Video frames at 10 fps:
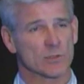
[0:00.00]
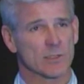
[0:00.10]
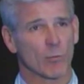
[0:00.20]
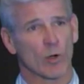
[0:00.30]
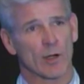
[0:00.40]

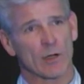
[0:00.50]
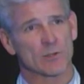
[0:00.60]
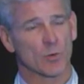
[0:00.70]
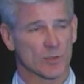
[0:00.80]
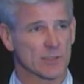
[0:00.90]
somewhere
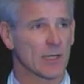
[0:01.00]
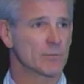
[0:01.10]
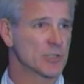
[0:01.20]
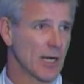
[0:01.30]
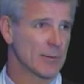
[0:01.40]
else or set up
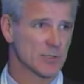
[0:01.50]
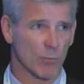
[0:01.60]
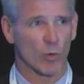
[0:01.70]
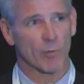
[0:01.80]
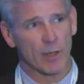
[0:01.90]
shop
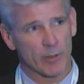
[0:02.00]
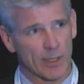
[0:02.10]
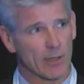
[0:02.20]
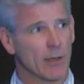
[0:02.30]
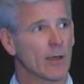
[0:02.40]
somewhere maybe in
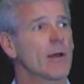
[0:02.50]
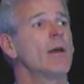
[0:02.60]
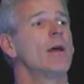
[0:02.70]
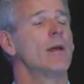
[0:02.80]
India.